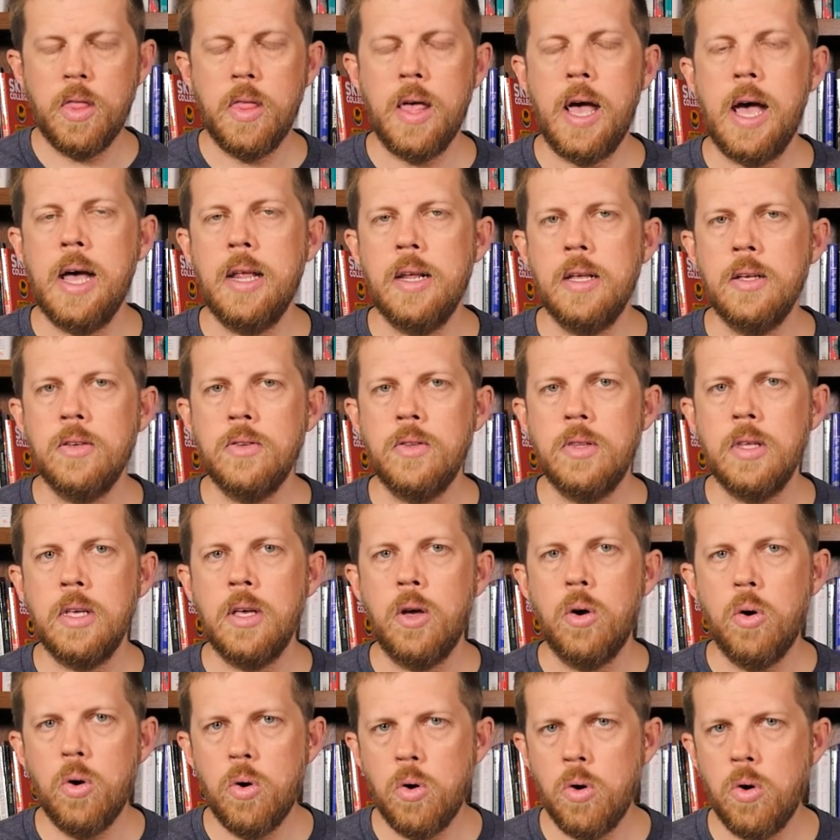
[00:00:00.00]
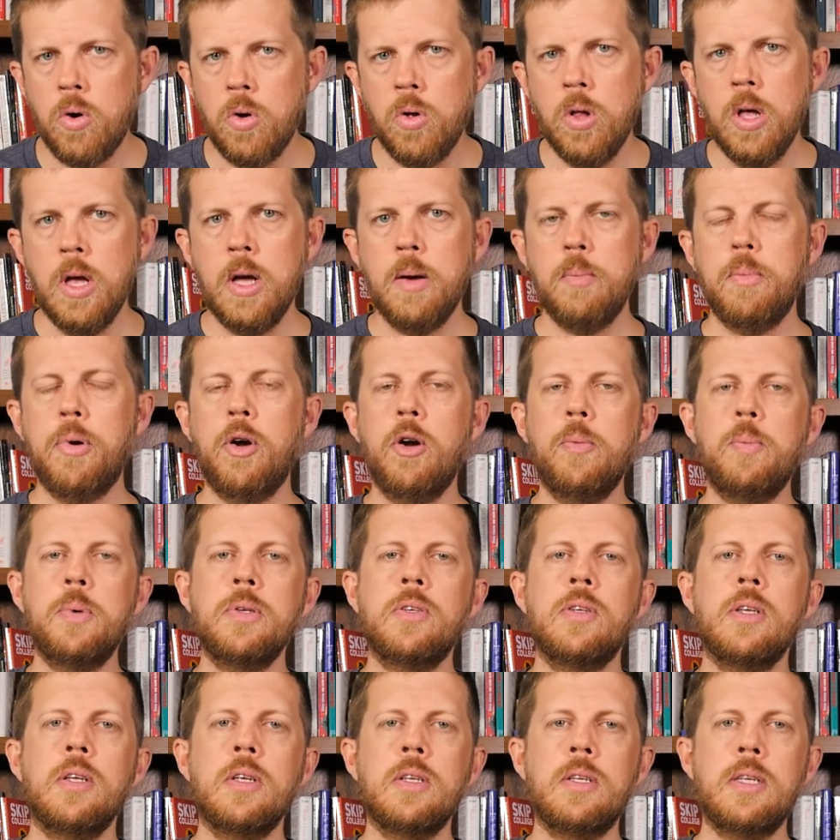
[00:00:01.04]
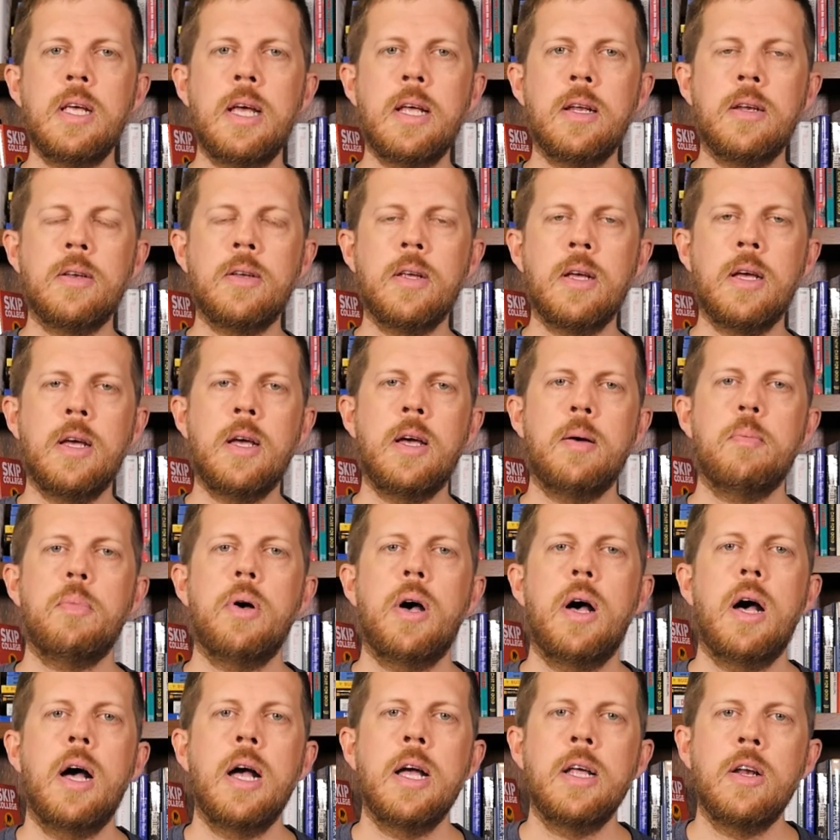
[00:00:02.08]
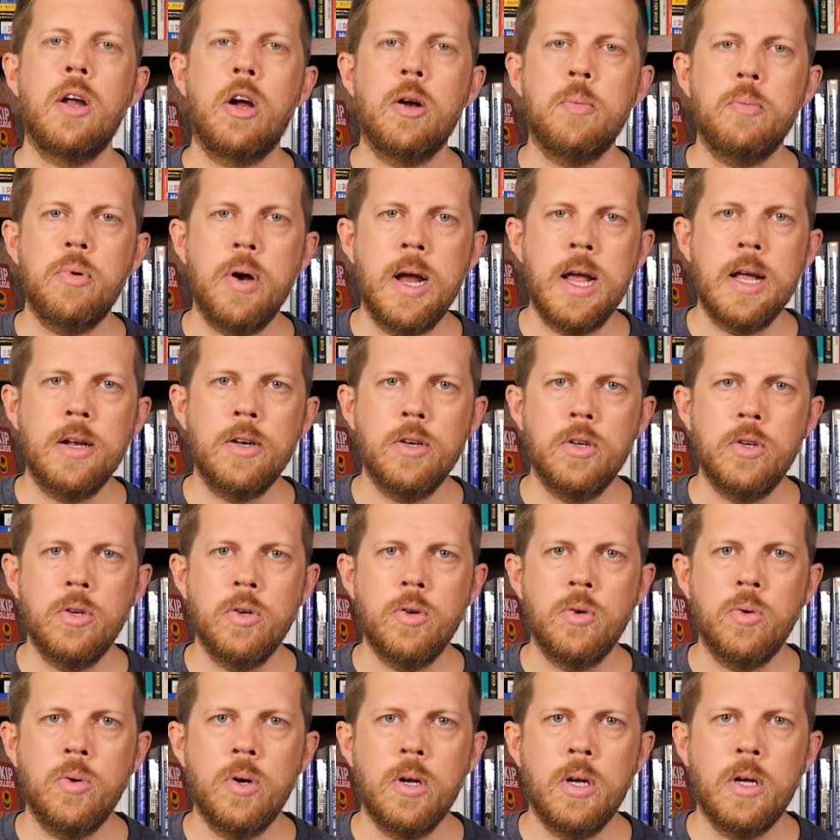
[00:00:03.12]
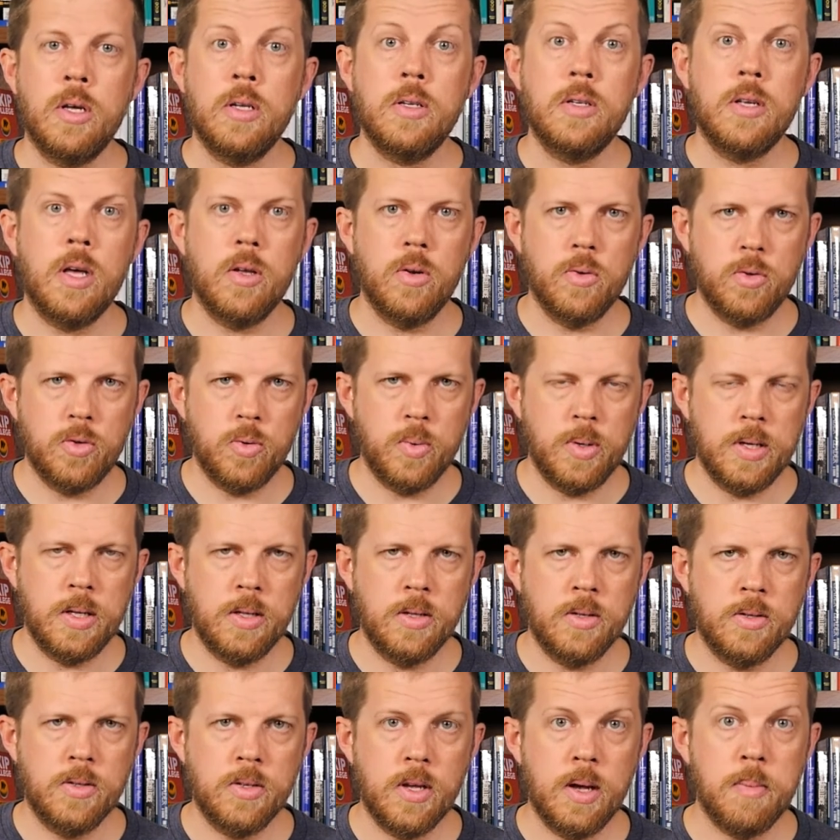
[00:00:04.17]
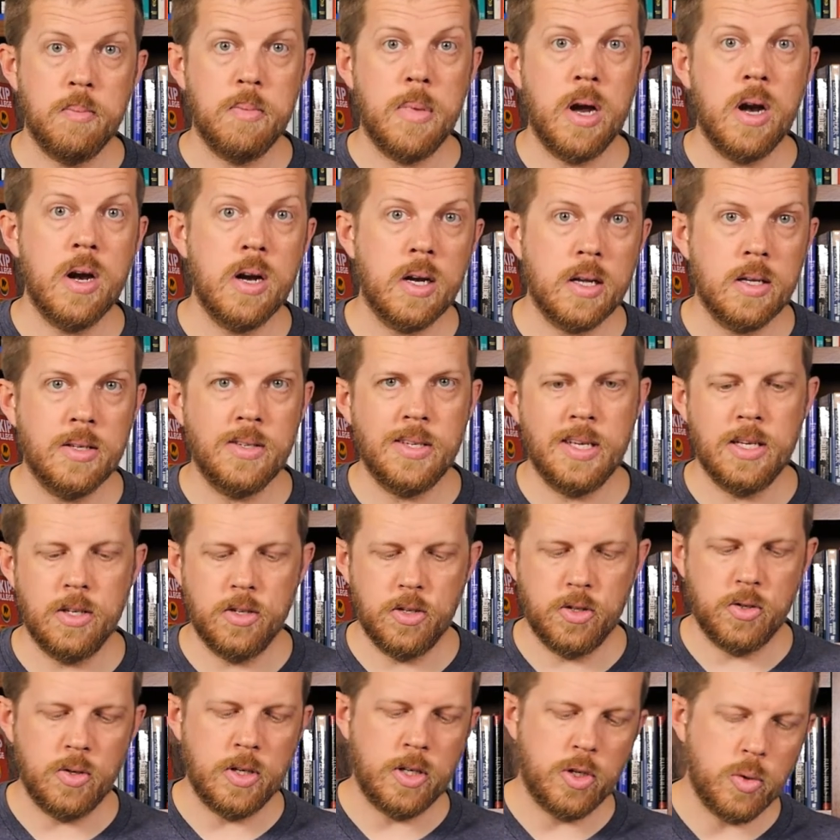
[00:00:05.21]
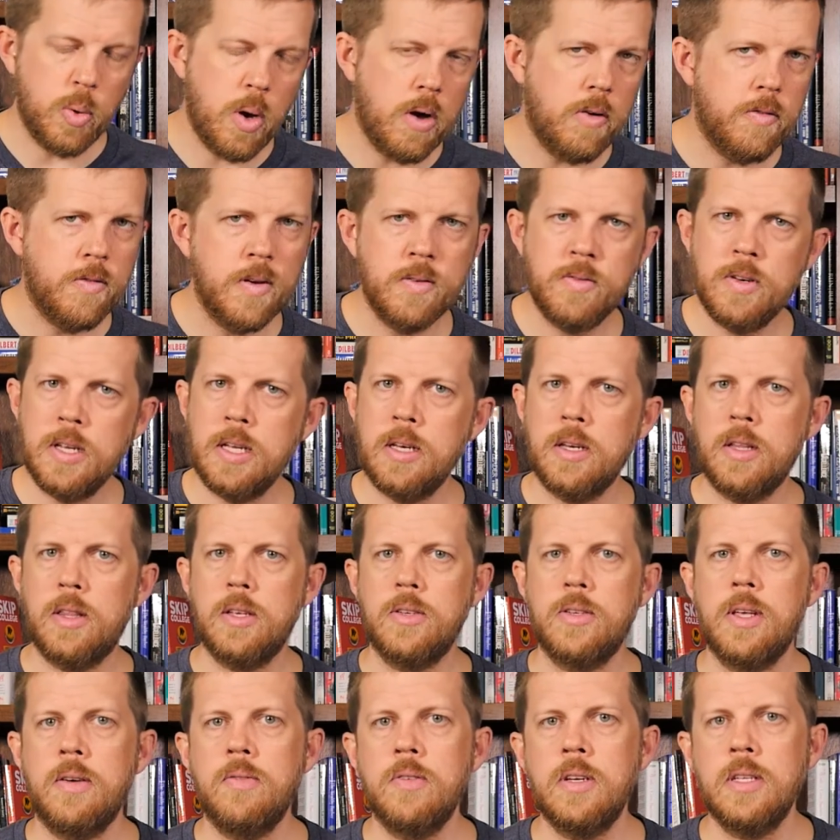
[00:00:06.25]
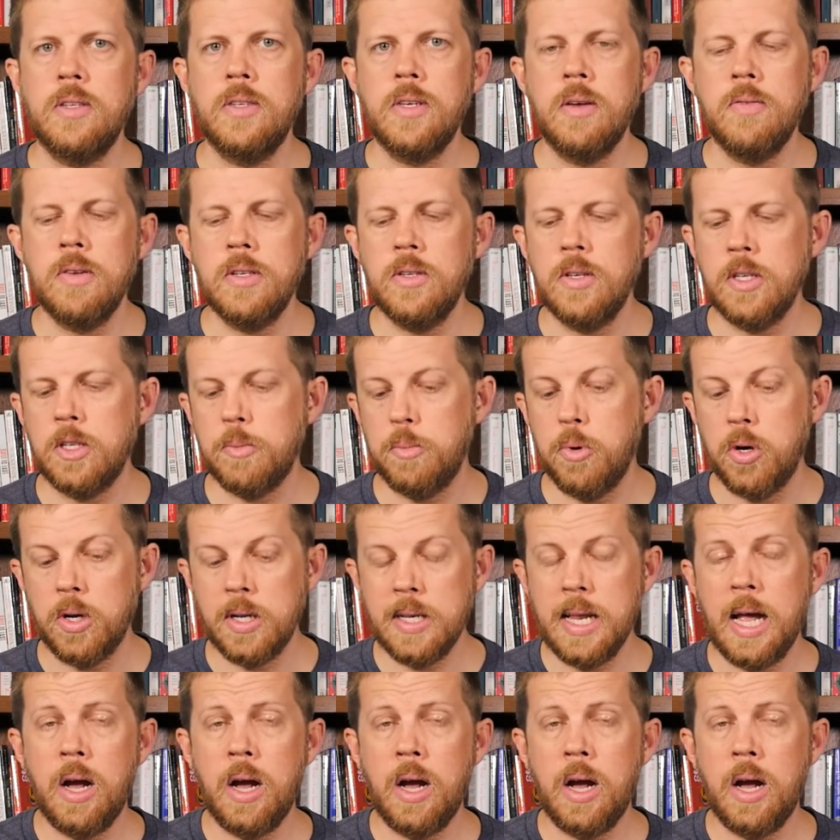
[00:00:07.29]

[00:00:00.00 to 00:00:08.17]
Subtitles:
That is the whole purpose and intent behind our brand new Tuttle Twins America's History 1215 to 1776 book.